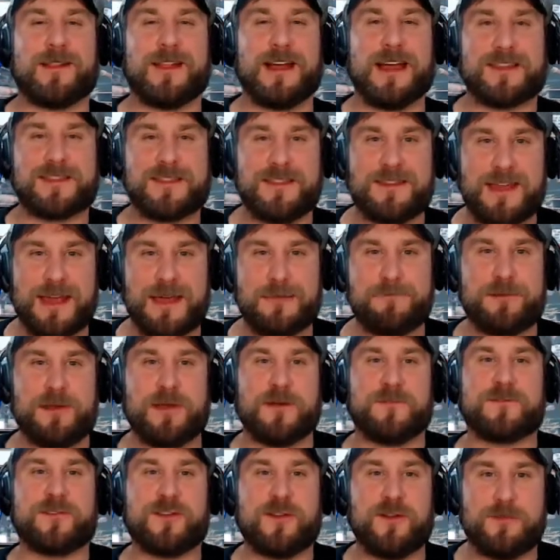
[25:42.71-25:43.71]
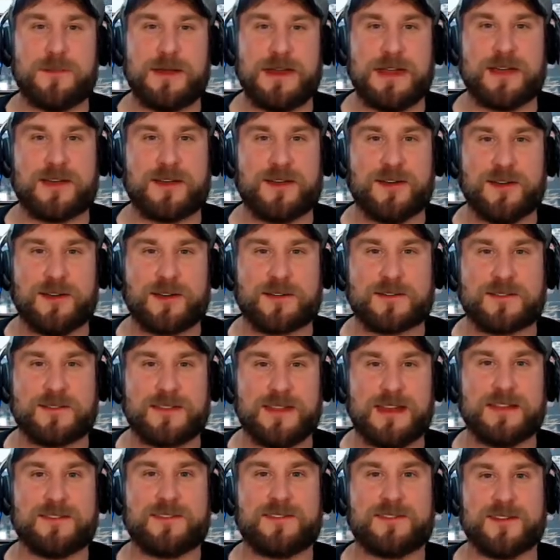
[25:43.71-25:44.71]
like the debut of Too Many Cooks,
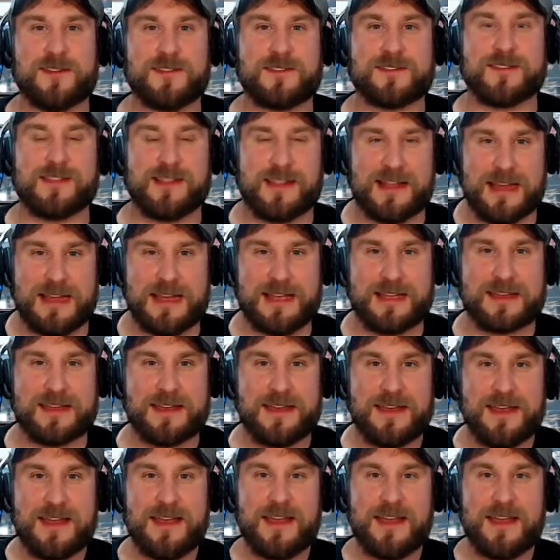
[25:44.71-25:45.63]
and it's just like